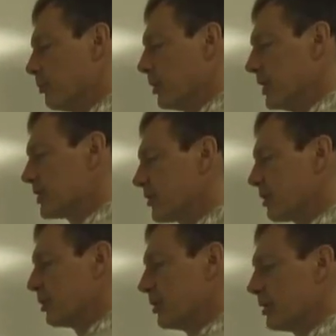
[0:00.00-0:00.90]
British
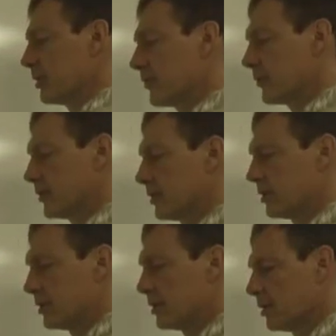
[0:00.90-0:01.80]
thermal units
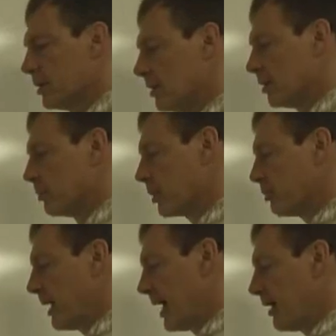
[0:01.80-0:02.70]
per
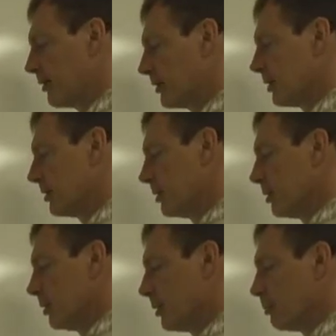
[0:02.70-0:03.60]
pound
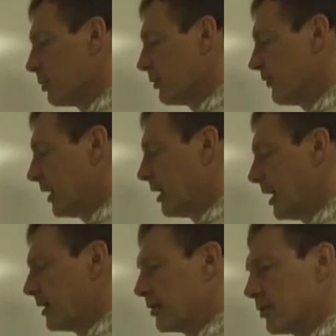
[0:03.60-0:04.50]
per
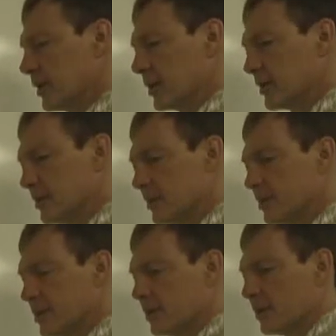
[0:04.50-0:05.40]
Fahrenheit degree.
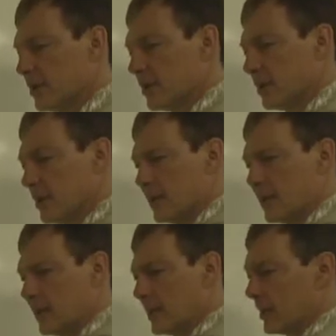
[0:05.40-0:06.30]

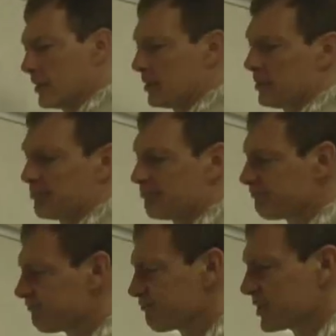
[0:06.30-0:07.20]
And
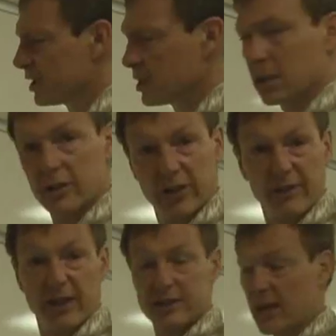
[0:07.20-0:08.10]
let's say
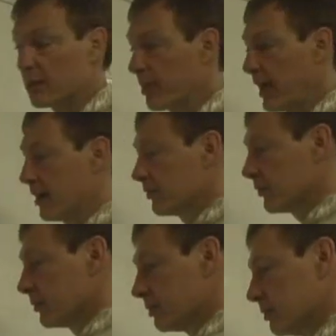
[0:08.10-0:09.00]
I've got 10 pounds.